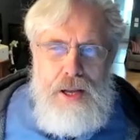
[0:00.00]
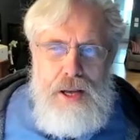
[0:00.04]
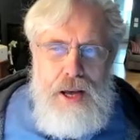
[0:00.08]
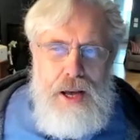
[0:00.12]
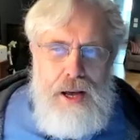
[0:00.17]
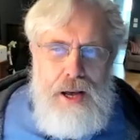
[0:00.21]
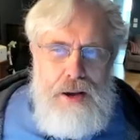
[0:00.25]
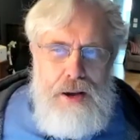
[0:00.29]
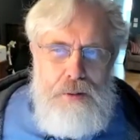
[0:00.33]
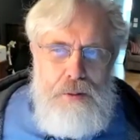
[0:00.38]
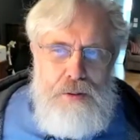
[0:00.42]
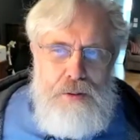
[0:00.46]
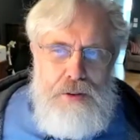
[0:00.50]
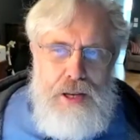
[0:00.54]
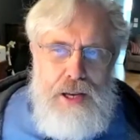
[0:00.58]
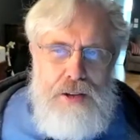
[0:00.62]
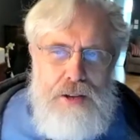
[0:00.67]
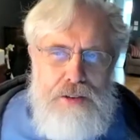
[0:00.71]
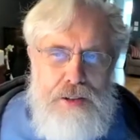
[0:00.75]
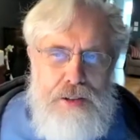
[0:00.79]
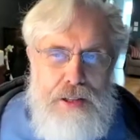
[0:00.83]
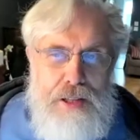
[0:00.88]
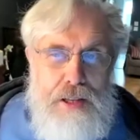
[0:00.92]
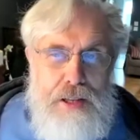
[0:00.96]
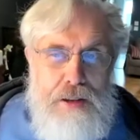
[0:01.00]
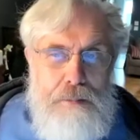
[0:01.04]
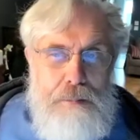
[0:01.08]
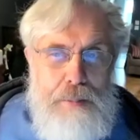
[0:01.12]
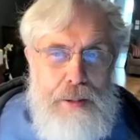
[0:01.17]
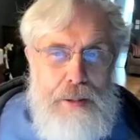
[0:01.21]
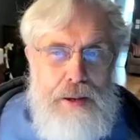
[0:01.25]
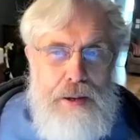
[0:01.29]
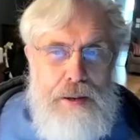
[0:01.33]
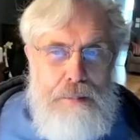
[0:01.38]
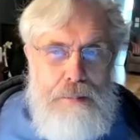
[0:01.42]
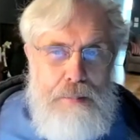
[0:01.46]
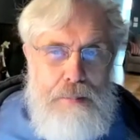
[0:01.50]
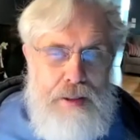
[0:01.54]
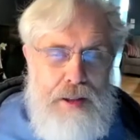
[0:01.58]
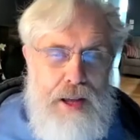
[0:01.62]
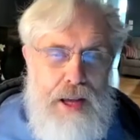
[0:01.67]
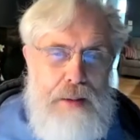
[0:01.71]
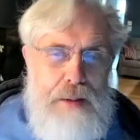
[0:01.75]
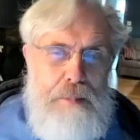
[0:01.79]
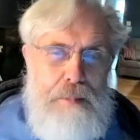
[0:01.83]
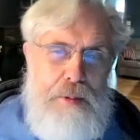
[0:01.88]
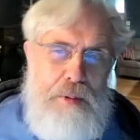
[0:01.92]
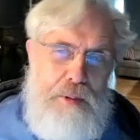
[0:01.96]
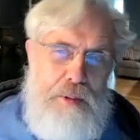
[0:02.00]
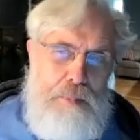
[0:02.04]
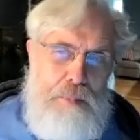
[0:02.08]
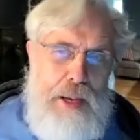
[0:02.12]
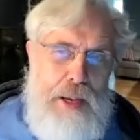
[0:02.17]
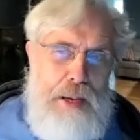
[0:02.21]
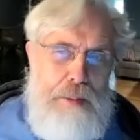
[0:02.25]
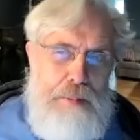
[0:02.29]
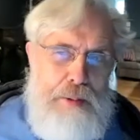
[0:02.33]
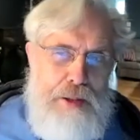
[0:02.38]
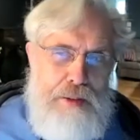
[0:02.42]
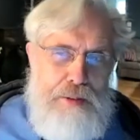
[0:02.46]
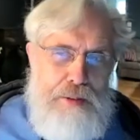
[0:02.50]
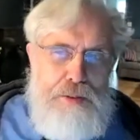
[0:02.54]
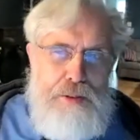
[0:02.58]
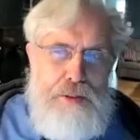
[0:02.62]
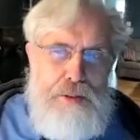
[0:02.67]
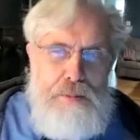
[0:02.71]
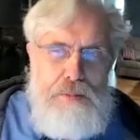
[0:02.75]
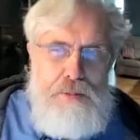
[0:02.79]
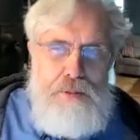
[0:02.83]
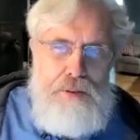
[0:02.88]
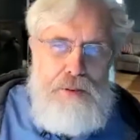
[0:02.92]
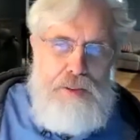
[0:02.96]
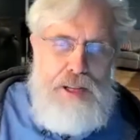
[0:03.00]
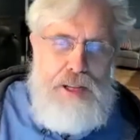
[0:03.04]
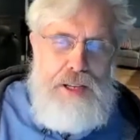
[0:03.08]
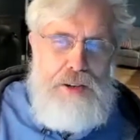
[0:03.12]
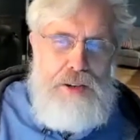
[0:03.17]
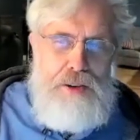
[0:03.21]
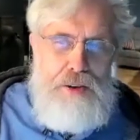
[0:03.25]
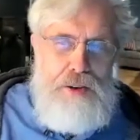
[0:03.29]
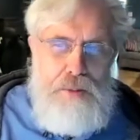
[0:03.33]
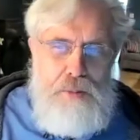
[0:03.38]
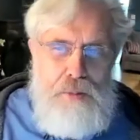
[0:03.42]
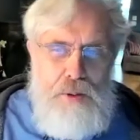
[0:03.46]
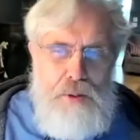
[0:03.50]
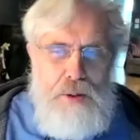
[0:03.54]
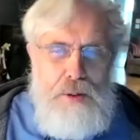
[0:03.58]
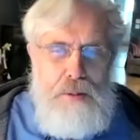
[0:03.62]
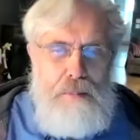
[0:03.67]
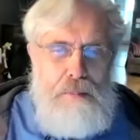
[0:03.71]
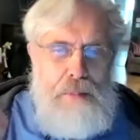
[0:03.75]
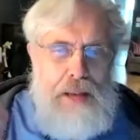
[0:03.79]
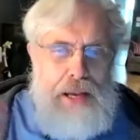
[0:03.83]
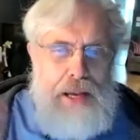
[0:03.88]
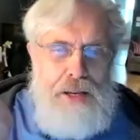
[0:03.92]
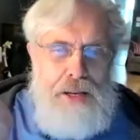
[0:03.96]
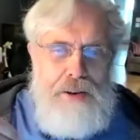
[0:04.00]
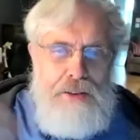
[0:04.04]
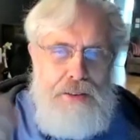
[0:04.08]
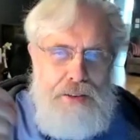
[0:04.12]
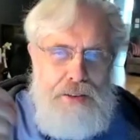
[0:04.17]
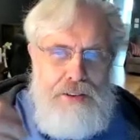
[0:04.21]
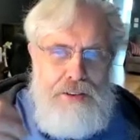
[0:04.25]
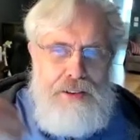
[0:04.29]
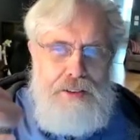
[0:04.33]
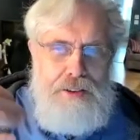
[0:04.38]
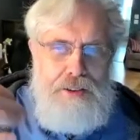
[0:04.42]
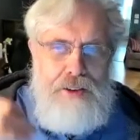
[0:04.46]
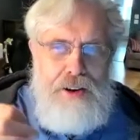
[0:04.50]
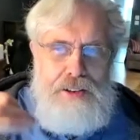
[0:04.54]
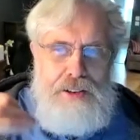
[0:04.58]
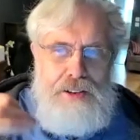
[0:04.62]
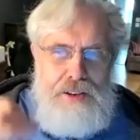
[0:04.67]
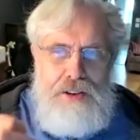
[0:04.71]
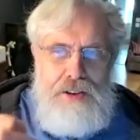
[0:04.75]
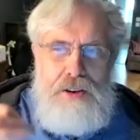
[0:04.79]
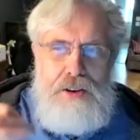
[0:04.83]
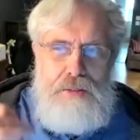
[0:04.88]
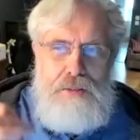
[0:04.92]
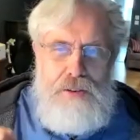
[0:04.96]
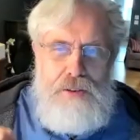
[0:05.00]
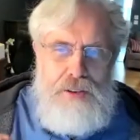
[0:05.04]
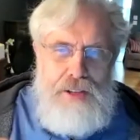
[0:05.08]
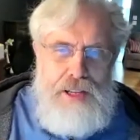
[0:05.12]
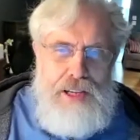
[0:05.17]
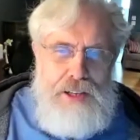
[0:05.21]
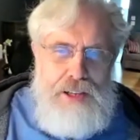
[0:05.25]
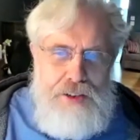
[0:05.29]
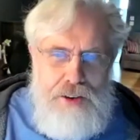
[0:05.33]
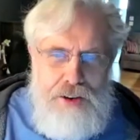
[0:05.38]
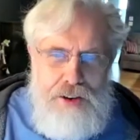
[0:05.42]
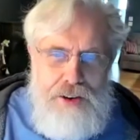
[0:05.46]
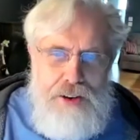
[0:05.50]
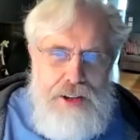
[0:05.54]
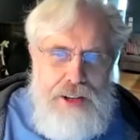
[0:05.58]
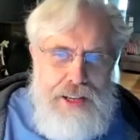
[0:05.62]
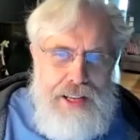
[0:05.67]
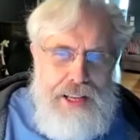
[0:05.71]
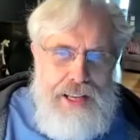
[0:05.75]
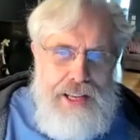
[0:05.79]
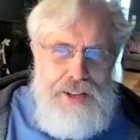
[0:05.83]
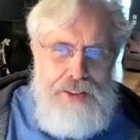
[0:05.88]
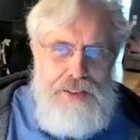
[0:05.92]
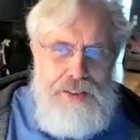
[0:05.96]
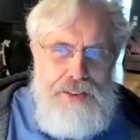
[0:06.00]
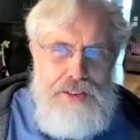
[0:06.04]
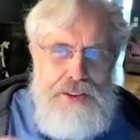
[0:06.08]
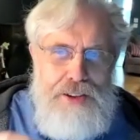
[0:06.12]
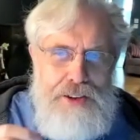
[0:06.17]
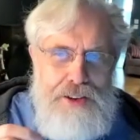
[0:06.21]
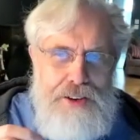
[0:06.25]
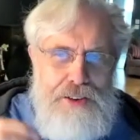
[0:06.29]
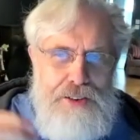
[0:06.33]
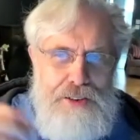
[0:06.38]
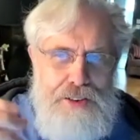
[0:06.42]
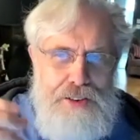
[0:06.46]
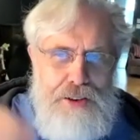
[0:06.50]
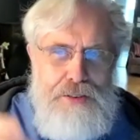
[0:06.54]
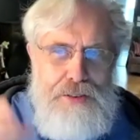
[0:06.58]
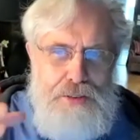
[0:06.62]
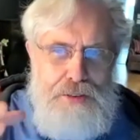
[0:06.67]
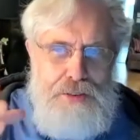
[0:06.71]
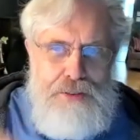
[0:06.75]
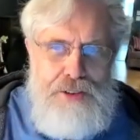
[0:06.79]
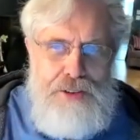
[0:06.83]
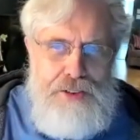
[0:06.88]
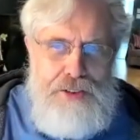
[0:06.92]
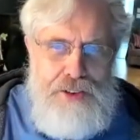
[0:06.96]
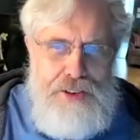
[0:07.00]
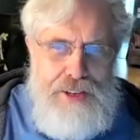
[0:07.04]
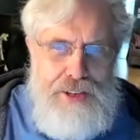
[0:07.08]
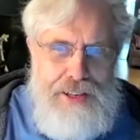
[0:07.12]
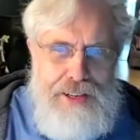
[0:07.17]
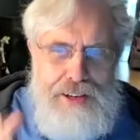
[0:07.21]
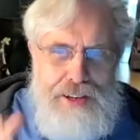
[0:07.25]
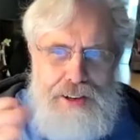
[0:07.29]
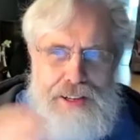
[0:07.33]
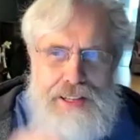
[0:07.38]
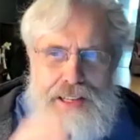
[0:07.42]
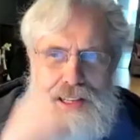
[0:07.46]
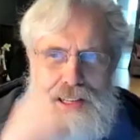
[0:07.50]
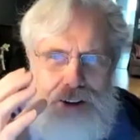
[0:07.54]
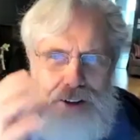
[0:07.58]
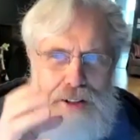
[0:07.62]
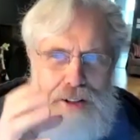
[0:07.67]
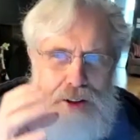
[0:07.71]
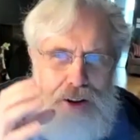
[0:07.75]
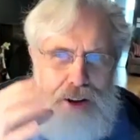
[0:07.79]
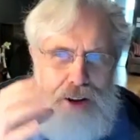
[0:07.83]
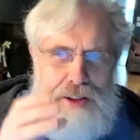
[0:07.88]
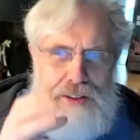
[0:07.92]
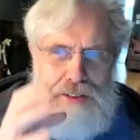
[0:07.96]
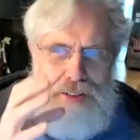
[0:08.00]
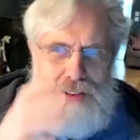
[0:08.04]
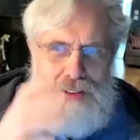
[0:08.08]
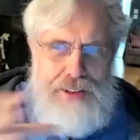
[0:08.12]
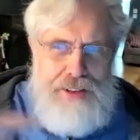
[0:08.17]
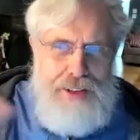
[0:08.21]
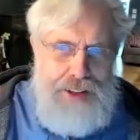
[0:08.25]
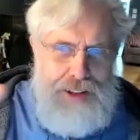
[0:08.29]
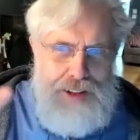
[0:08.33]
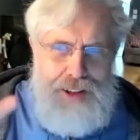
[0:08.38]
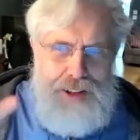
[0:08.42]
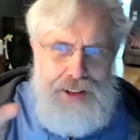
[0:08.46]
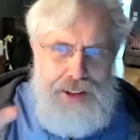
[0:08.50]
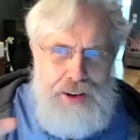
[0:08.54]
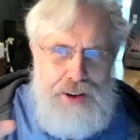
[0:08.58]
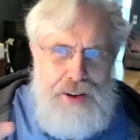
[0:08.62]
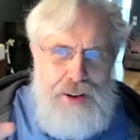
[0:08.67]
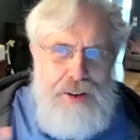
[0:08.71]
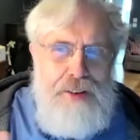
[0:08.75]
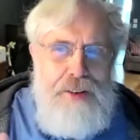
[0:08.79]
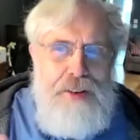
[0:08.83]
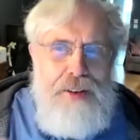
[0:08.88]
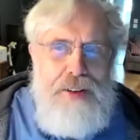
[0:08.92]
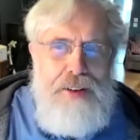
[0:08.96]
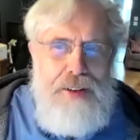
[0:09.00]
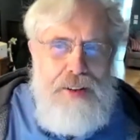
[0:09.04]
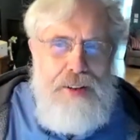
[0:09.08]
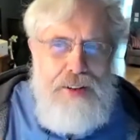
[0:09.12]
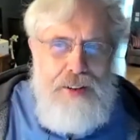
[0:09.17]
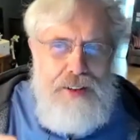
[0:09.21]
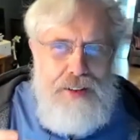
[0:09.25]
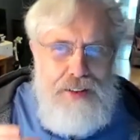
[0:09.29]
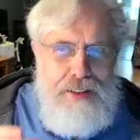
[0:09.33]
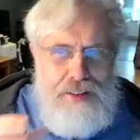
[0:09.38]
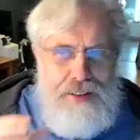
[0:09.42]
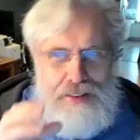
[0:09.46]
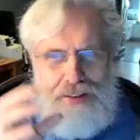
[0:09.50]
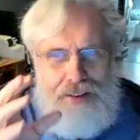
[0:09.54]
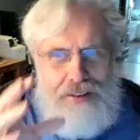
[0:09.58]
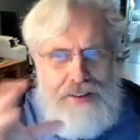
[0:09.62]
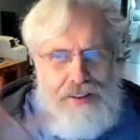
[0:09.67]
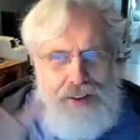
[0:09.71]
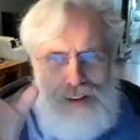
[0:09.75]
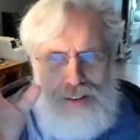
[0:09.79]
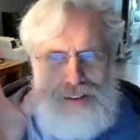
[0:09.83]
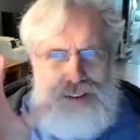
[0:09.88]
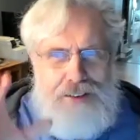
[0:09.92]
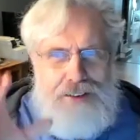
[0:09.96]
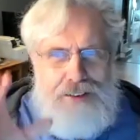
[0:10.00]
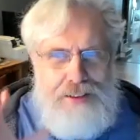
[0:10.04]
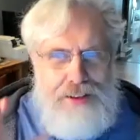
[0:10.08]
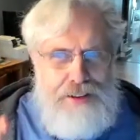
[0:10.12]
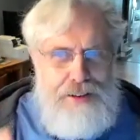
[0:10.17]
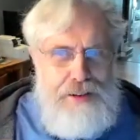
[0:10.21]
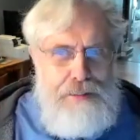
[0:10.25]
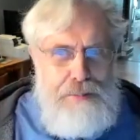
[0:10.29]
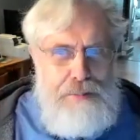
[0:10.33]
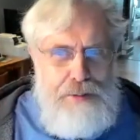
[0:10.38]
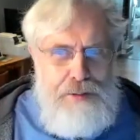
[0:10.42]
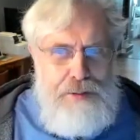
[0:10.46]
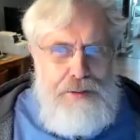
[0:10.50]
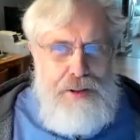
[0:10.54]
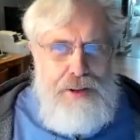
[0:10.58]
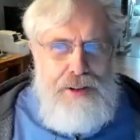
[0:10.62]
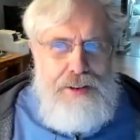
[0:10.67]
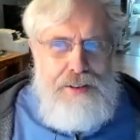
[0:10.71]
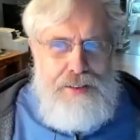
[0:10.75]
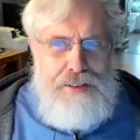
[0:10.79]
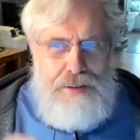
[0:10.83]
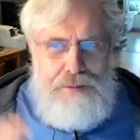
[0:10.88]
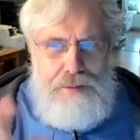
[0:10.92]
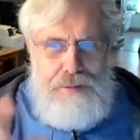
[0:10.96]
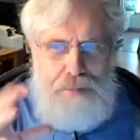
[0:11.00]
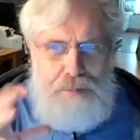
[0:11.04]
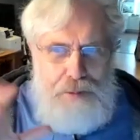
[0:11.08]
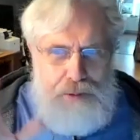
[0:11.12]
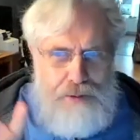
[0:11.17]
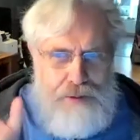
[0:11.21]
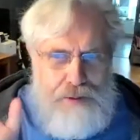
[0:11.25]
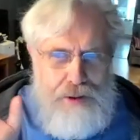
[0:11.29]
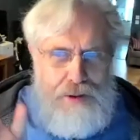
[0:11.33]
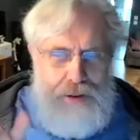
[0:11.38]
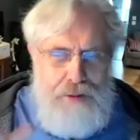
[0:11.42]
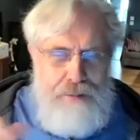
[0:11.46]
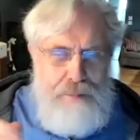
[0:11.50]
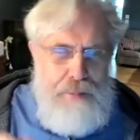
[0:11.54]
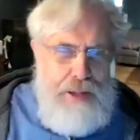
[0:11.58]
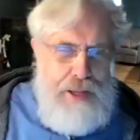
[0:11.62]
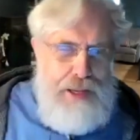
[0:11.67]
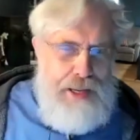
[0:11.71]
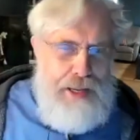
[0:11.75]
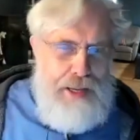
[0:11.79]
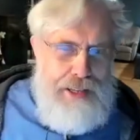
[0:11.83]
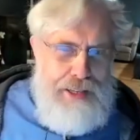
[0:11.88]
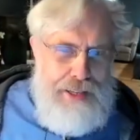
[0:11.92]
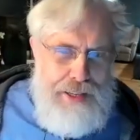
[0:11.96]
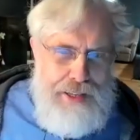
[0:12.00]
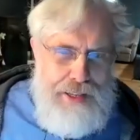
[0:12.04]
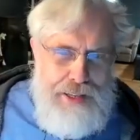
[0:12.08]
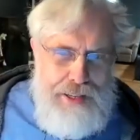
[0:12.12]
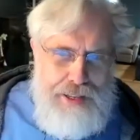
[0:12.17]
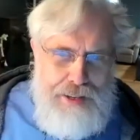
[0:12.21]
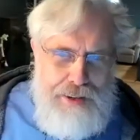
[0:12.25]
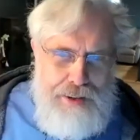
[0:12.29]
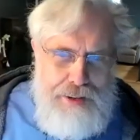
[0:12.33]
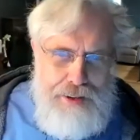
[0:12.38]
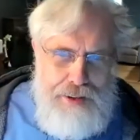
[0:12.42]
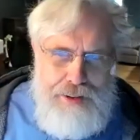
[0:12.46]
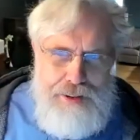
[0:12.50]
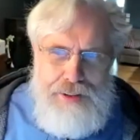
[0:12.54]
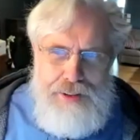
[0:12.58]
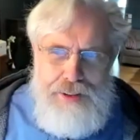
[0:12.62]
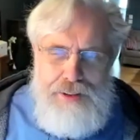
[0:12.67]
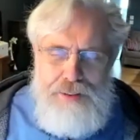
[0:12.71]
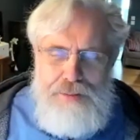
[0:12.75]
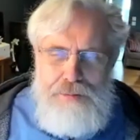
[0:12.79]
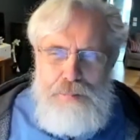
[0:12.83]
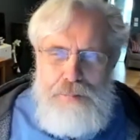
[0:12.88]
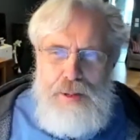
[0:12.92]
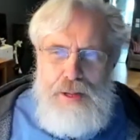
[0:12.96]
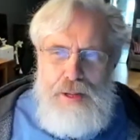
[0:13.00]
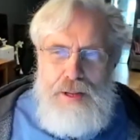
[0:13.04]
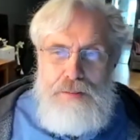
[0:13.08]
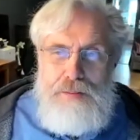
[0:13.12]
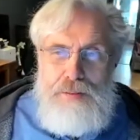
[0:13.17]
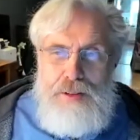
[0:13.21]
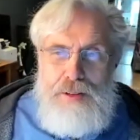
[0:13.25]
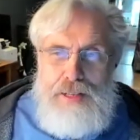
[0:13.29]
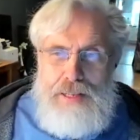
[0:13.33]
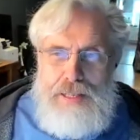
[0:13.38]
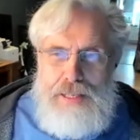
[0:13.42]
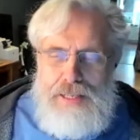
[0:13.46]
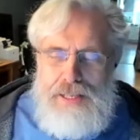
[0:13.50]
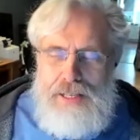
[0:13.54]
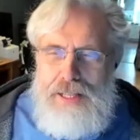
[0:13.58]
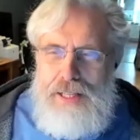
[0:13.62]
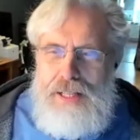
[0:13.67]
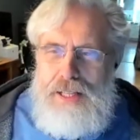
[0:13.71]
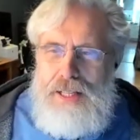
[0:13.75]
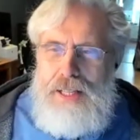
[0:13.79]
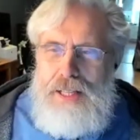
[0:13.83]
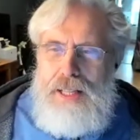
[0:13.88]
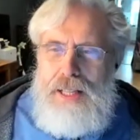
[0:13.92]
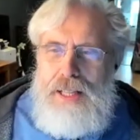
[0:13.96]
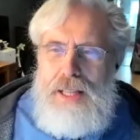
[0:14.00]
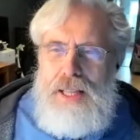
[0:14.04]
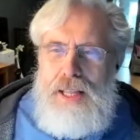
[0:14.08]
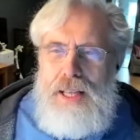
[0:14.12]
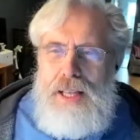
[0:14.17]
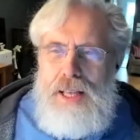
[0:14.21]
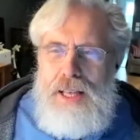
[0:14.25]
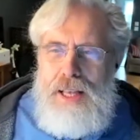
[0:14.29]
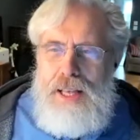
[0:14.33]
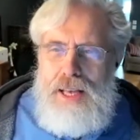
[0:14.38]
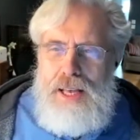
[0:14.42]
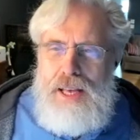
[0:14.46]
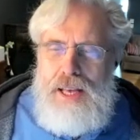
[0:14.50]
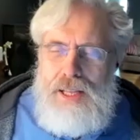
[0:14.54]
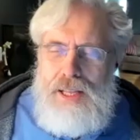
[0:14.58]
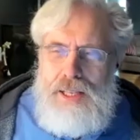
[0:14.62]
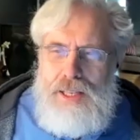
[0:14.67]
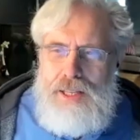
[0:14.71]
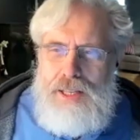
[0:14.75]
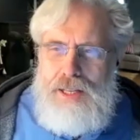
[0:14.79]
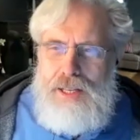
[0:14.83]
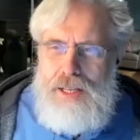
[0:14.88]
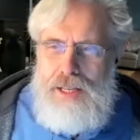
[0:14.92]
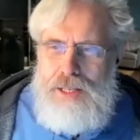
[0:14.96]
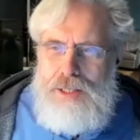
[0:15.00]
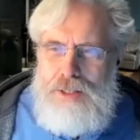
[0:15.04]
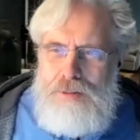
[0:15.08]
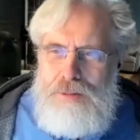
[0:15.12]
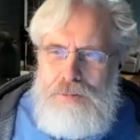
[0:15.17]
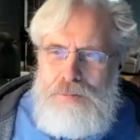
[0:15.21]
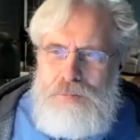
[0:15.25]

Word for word: I was asked to leave. But timing was bad because I was up for tenure, and one of the main criteria for tenure is that you're self-sufficient. And here I did, I lost, you know, 60%, 70% of my, uh, of my funding. And uh,